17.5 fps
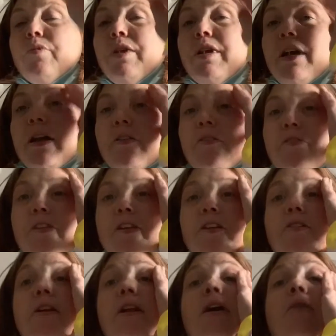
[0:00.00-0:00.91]
we got to
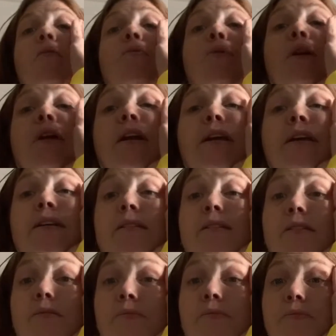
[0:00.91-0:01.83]
figure it out what it
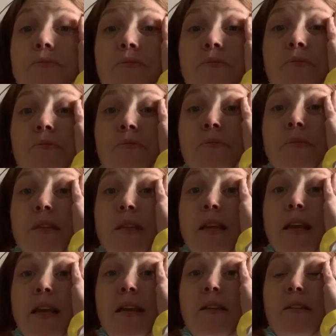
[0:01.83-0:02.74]
is.
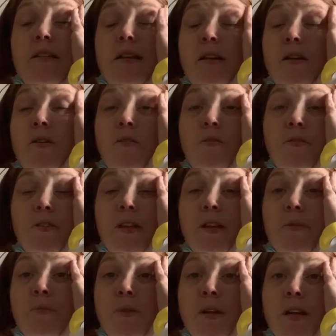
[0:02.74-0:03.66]
And
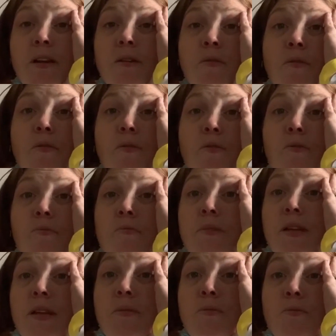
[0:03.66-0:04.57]
hopefully when I go
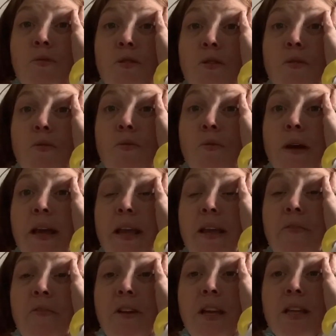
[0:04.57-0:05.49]
home, it will go away.
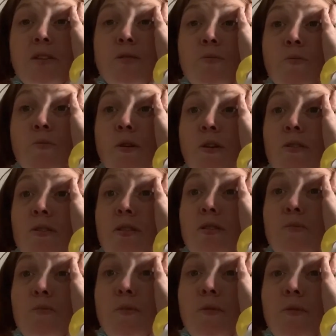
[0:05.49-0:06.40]
If it gets worse,
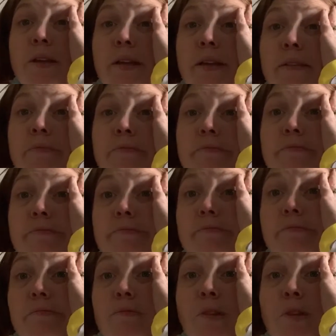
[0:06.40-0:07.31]
well
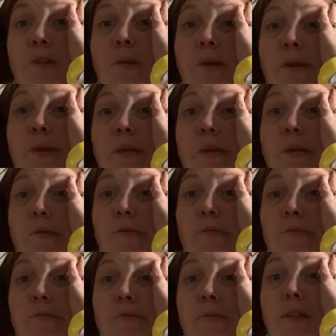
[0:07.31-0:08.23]
then, what are we
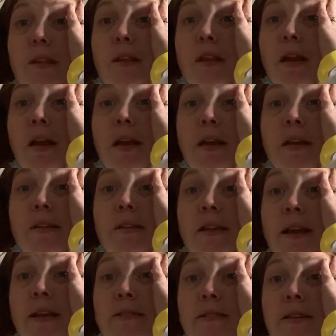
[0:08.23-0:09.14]
going to do? I
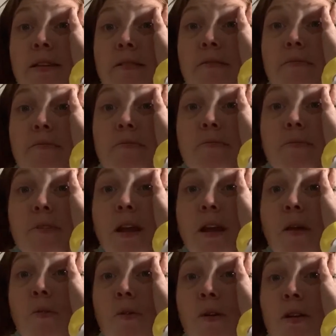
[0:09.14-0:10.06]
got tested,
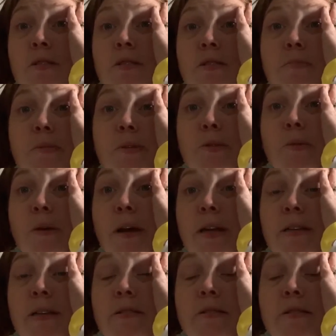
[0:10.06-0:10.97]
not once, but
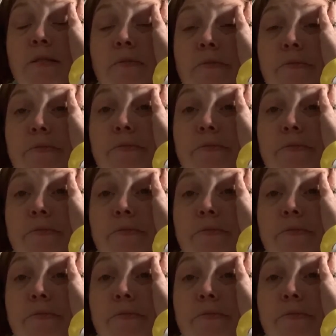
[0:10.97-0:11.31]
twice.